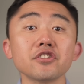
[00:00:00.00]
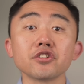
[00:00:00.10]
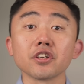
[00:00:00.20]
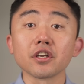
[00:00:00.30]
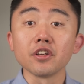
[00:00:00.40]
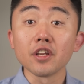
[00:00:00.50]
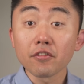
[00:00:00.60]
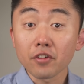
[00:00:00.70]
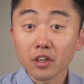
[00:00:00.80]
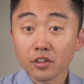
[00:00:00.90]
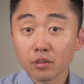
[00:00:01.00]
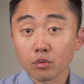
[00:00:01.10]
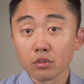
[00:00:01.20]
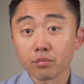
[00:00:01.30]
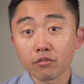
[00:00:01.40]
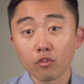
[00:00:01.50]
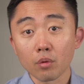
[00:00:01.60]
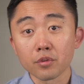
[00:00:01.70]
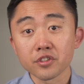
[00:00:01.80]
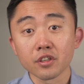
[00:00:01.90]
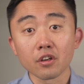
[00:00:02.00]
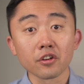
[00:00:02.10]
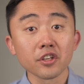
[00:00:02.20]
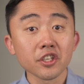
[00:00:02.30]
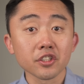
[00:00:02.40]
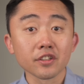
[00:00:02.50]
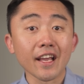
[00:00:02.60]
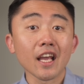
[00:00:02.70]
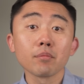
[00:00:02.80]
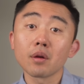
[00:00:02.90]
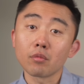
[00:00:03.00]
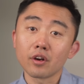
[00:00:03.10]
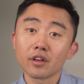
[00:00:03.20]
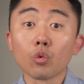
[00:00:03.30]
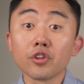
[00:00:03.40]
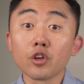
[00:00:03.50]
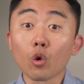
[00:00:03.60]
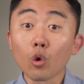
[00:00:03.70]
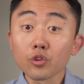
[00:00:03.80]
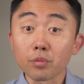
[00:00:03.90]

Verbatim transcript: significantly improved performance in cognition and memory, with the older